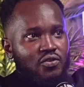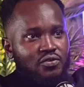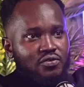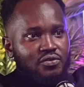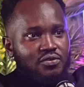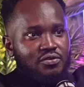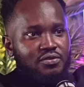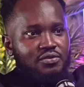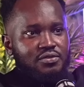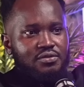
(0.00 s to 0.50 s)

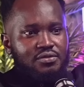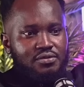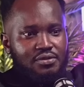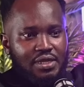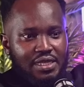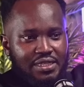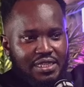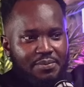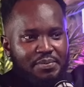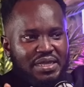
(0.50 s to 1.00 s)

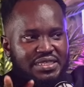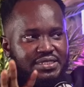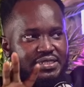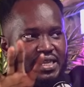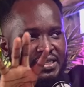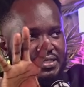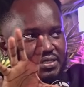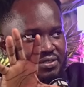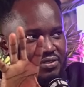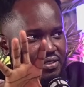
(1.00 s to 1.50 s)
no na ma
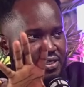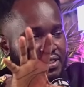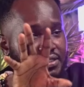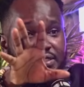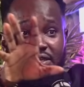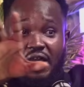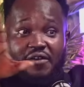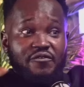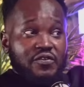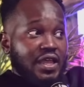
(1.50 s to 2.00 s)
start
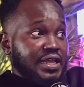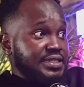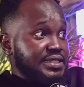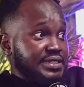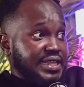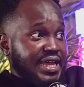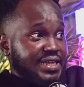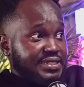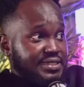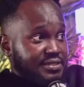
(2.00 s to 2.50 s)
nti after
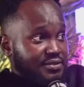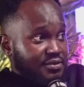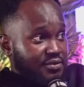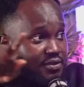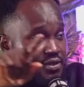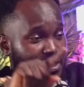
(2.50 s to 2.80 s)
that